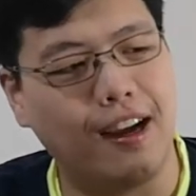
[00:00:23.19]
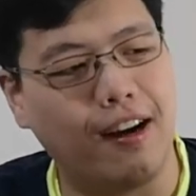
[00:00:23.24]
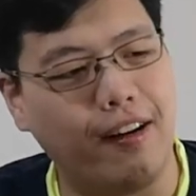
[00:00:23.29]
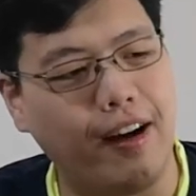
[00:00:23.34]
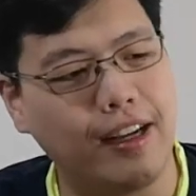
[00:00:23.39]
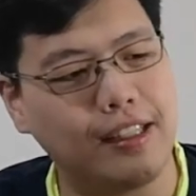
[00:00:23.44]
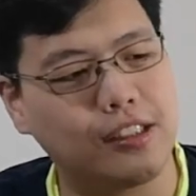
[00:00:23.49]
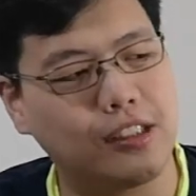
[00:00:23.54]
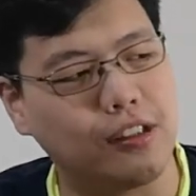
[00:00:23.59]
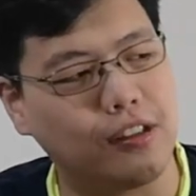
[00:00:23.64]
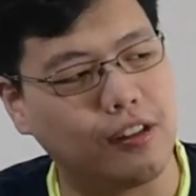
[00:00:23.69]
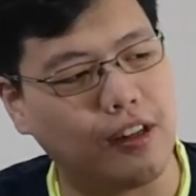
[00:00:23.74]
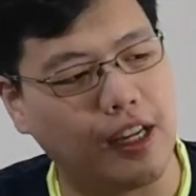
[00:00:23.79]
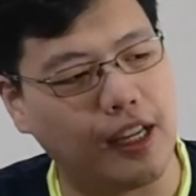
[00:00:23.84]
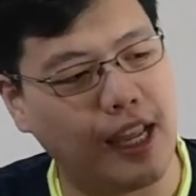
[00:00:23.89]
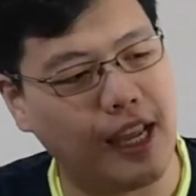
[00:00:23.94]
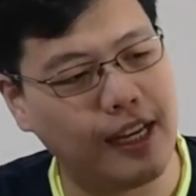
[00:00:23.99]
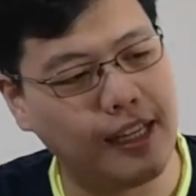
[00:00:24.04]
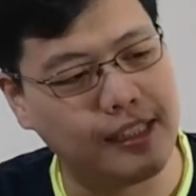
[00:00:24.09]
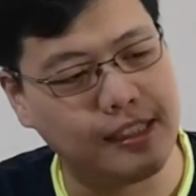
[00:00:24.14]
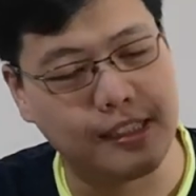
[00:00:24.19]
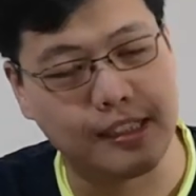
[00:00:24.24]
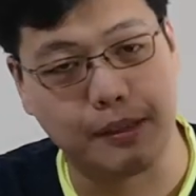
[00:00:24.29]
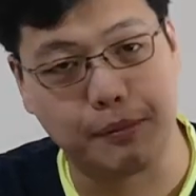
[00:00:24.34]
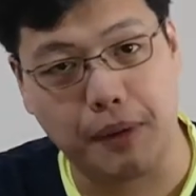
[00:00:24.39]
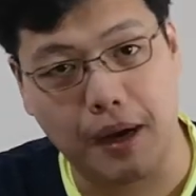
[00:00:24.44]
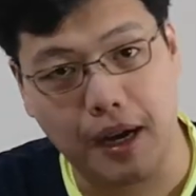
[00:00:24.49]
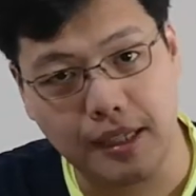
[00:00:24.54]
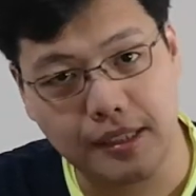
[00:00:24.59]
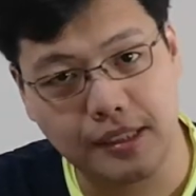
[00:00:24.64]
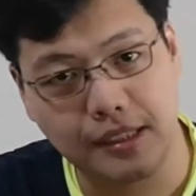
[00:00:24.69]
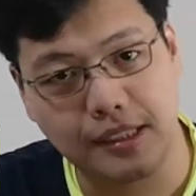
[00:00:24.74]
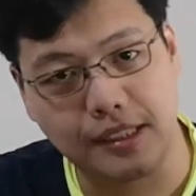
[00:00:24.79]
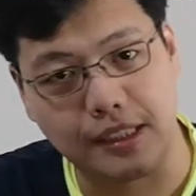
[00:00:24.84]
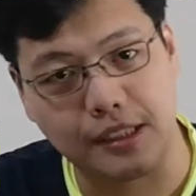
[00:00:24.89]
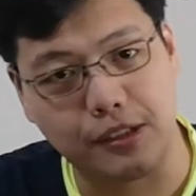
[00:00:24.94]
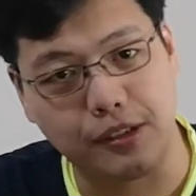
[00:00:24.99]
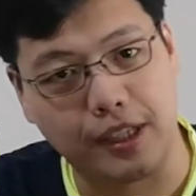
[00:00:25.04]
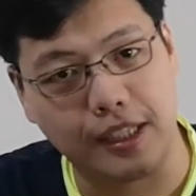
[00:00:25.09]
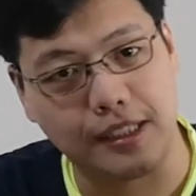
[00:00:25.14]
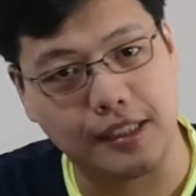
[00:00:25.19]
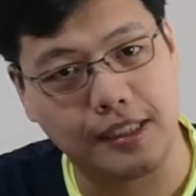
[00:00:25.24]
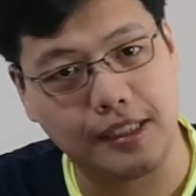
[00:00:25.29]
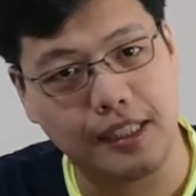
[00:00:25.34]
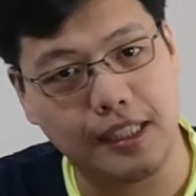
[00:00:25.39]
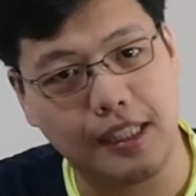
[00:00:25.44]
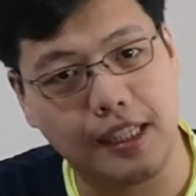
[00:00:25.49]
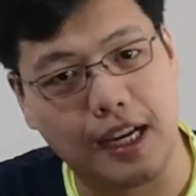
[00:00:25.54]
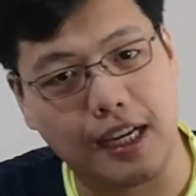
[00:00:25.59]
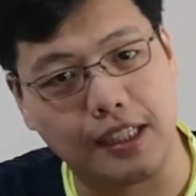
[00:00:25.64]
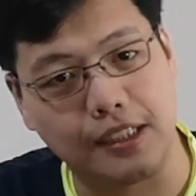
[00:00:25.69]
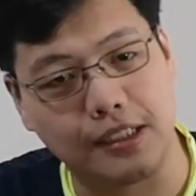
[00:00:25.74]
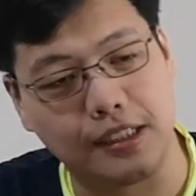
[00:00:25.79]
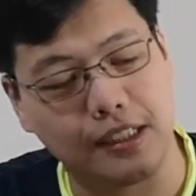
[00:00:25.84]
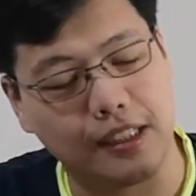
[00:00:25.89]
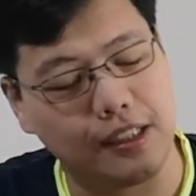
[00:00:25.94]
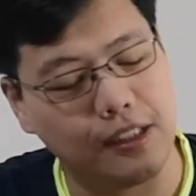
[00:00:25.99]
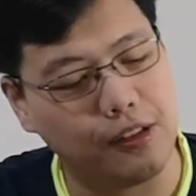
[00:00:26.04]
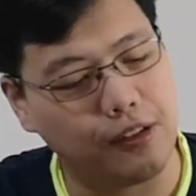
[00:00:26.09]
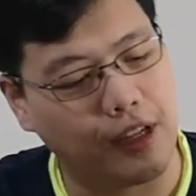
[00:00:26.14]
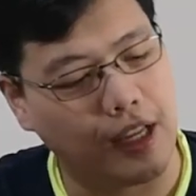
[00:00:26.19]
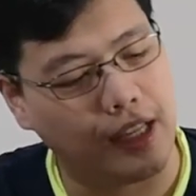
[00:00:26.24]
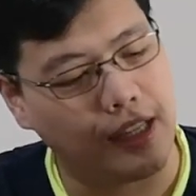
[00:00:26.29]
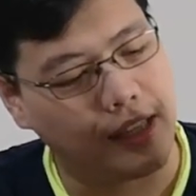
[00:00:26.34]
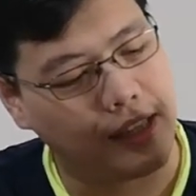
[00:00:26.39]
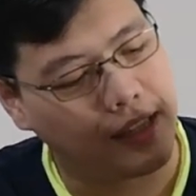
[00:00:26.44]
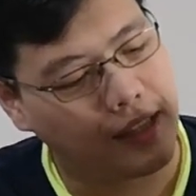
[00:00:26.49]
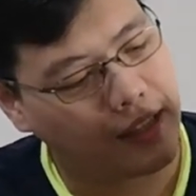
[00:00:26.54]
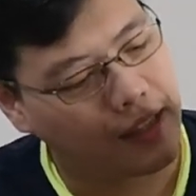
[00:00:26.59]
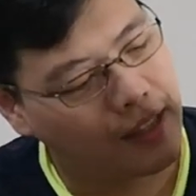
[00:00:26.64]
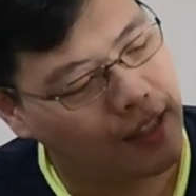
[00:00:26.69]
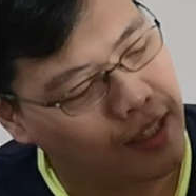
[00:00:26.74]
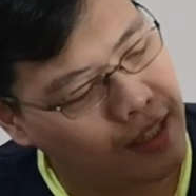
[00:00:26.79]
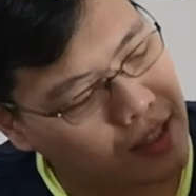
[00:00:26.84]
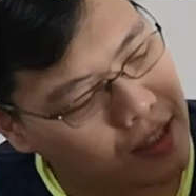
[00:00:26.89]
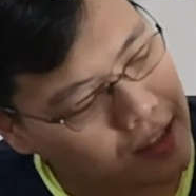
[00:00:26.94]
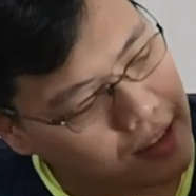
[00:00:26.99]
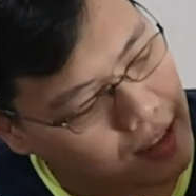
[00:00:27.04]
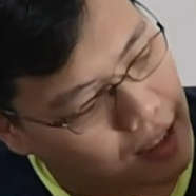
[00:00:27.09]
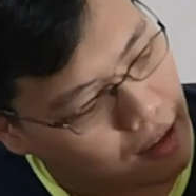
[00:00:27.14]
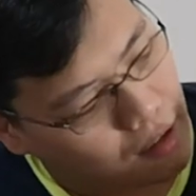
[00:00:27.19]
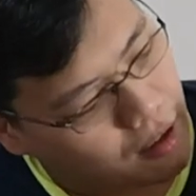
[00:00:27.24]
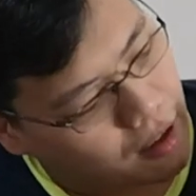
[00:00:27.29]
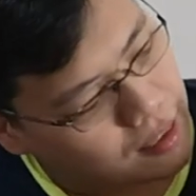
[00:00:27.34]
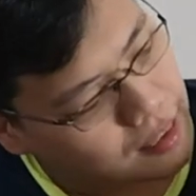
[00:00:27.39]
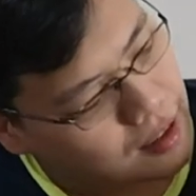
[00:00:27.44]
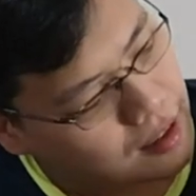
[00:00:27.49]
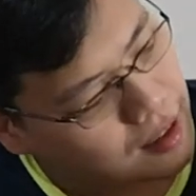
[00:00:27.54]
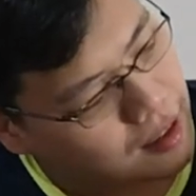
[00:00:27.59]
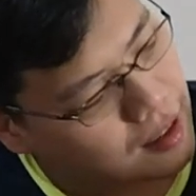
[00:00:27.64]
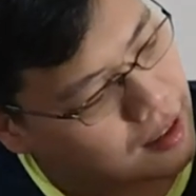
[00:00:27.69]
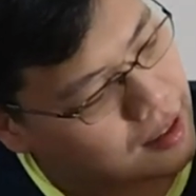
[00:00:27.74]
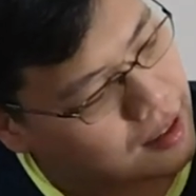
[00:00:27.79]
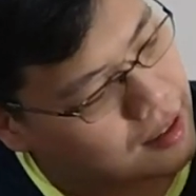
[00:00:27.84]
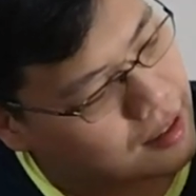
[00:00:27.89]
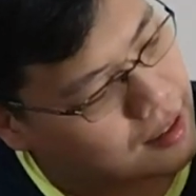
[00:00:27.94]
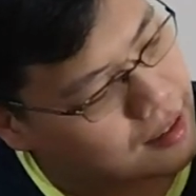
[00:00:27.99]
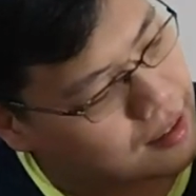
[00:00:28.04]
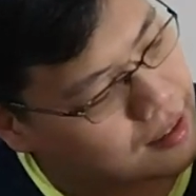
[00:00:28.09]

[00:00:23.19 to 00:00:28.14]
Alright, so again, this is the box that you can see. As you can take a look at the